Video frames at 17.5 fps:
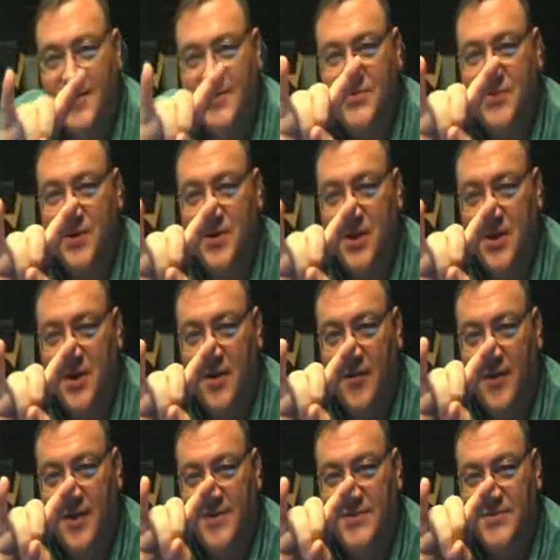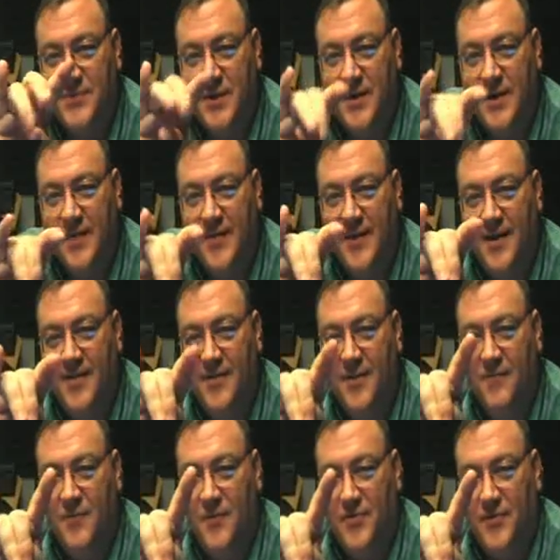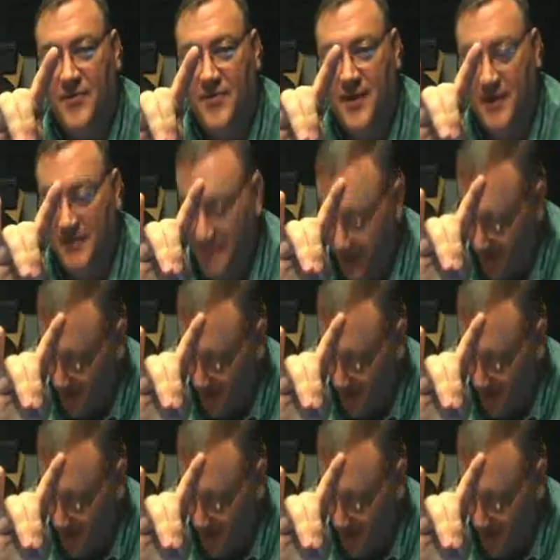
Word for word: this one, you know this one, and then the, with the thumb